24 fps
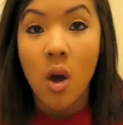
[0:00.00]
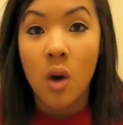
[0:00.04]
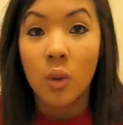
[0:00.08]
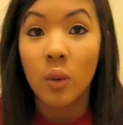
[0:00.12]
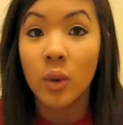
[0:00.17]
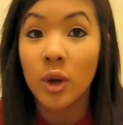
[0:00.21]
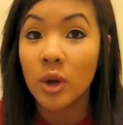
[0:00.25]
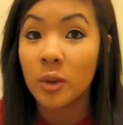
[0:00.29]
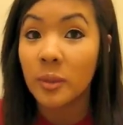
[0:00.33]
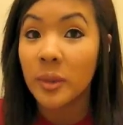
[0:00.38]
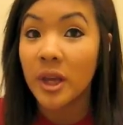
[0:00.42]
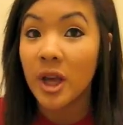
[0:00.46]

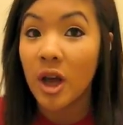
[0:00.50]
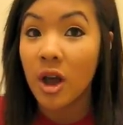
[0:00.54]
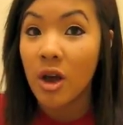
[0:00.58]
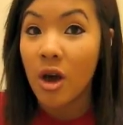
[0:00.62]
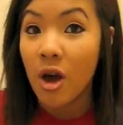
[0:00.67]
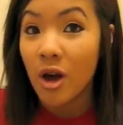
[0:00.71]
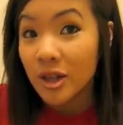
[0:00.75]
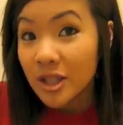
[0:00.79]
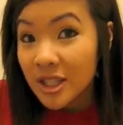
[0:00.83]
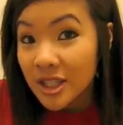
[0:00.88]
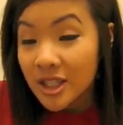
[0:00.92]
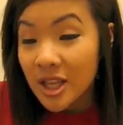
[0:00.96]
will be
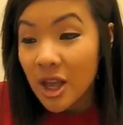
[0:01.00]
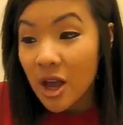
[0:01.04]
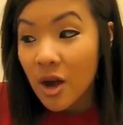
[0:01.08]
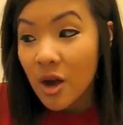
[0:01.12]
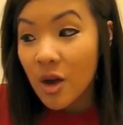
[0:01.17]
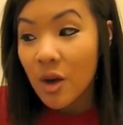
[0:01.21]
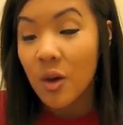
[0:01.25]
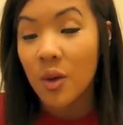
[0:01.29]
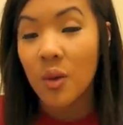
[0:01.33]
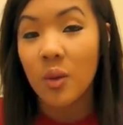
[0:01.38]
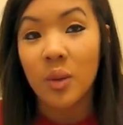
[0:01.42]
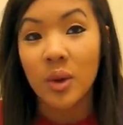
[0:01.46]

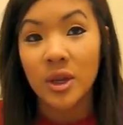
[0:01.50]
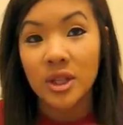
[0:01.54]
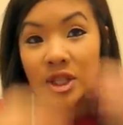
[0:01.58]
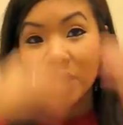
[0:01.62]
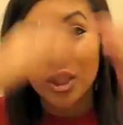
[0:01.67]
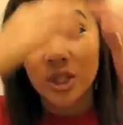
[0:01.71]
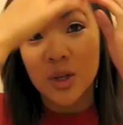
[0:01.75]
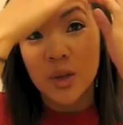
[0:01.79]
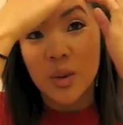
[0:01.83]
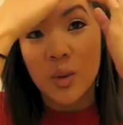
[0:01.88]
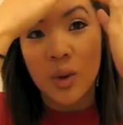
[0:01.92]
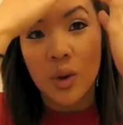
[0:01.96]
also
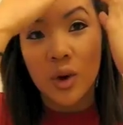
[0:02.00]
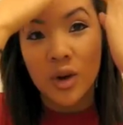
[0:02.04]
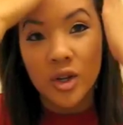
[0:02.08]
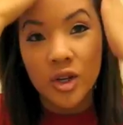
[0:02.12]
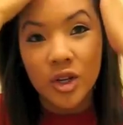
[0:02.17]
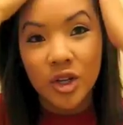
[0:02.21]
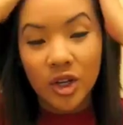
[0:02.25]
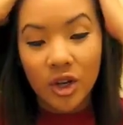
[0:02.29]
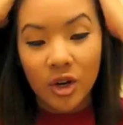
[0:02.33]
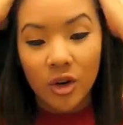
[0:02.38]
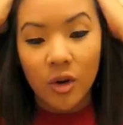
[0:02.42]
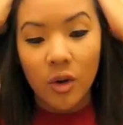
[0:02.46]
once you order
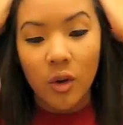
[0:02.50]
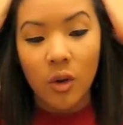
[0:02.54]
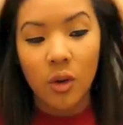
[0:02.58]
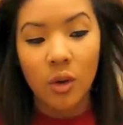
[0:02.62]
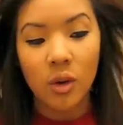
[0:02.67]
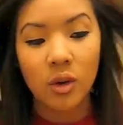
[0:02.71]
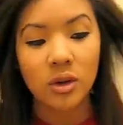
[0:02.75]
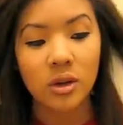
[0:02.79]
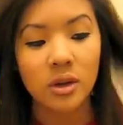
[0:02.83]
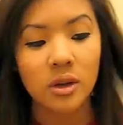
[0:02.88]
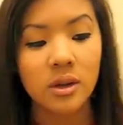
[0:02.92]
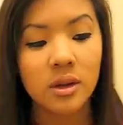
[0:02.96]
your
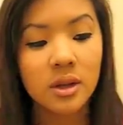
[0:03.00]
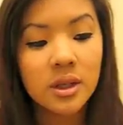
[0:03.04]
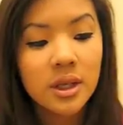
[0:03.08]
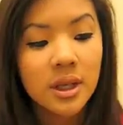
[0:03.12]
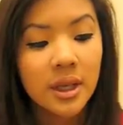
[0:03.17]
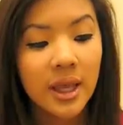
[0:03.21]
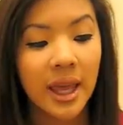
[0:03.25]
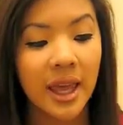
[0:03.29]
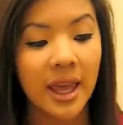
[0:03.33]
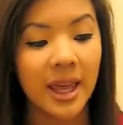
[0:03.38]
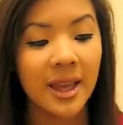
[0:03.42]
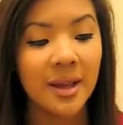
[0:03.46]
whole
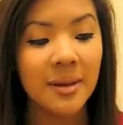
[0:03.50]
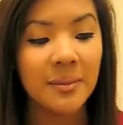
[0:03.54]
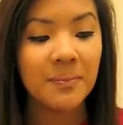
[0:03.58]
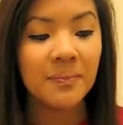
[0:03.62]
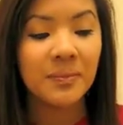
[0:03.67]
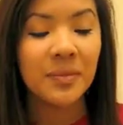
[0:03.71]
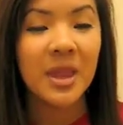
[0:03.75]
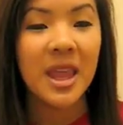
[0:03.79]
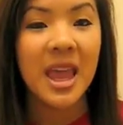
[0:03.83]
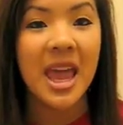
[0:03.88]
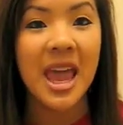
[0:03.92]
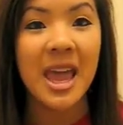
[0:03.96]
kit
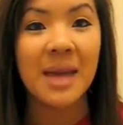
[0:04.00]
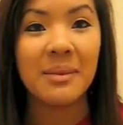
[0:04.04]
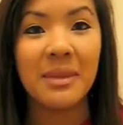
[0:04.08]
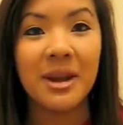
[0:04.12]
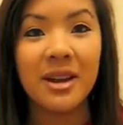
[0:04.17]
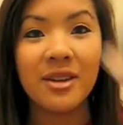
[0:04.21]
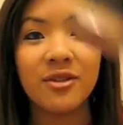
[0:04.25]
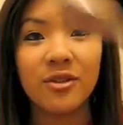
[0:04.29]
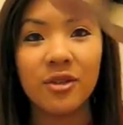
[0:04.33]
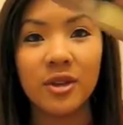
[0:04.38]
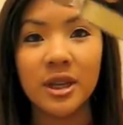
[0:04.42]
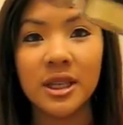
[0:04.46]
and
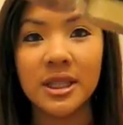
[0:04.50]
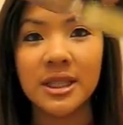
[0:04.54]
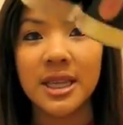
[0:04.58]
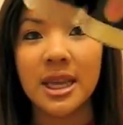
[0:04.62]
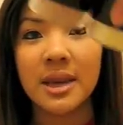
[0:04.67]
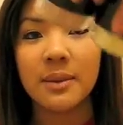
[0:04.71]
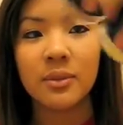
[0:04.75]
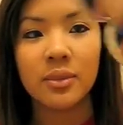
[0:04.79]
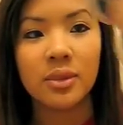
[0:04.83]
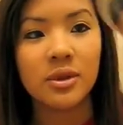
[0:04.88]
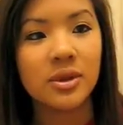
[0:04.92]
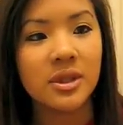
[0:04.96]
my free
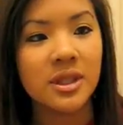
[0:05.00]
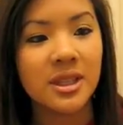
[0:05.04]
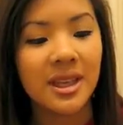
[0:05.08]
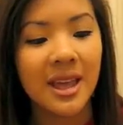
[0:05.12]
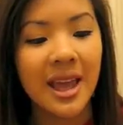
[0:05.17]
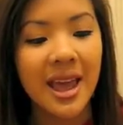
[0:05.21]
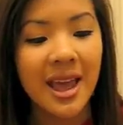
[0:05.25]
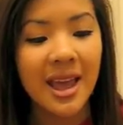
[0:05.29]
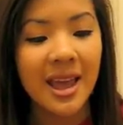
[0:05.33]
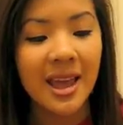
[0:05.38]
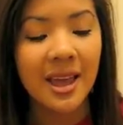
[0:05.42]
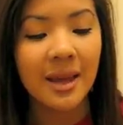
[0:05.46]
samples.
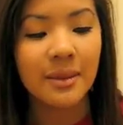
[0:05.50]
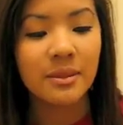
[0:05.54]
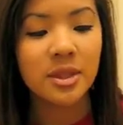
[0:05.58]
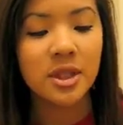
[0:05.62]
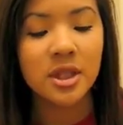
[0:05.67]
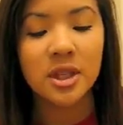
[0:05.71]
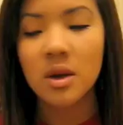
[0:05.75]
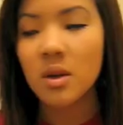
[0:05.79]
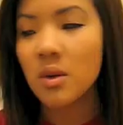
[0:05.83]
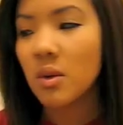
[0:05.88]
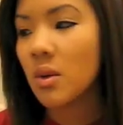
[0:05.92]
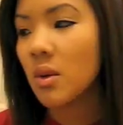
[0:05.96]
Yay!
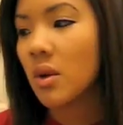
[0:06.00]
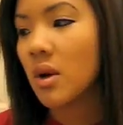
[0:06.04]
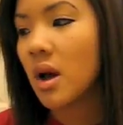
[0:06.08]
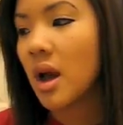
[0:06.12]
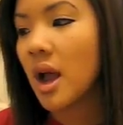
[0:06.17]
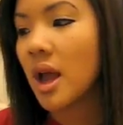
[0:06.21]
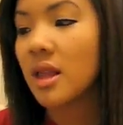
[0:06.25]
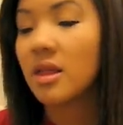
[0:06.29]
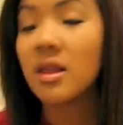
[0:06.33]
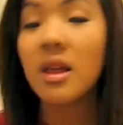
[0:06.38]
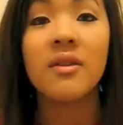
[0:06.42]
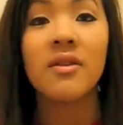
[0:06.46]

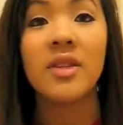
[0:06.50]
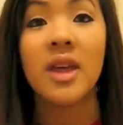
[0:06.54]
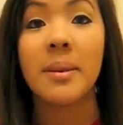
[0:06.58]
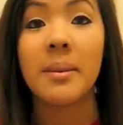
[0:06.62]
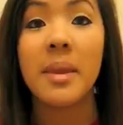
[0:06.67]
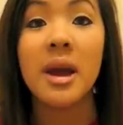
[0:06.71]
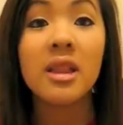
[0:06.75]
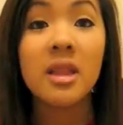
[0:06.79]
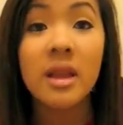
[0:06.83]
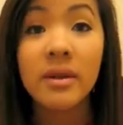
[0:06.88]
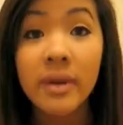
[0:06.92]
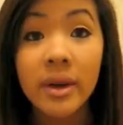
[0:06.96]
I love
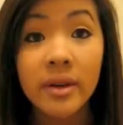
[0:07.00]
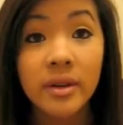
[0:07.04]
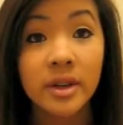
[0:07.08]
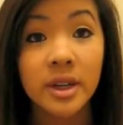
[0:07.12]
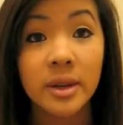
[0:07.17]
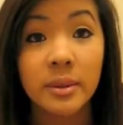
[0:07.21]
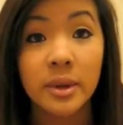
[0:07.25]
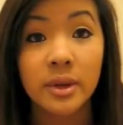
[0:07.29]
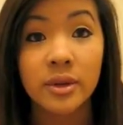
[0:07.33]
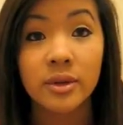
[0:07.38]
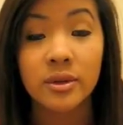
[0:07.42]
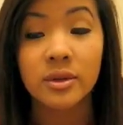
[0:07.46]
them. I love
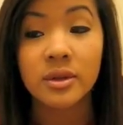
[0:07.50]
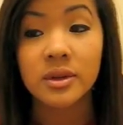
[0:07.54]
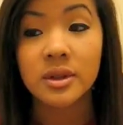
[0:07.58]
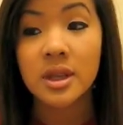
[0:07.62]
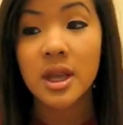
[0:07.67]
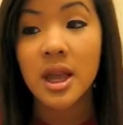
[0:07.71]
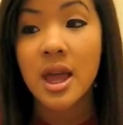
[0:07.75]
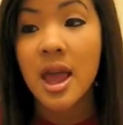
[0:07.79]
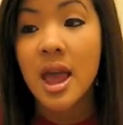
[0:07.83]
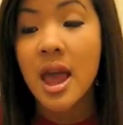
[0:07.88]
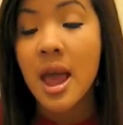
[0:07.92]
Everyday Minerals.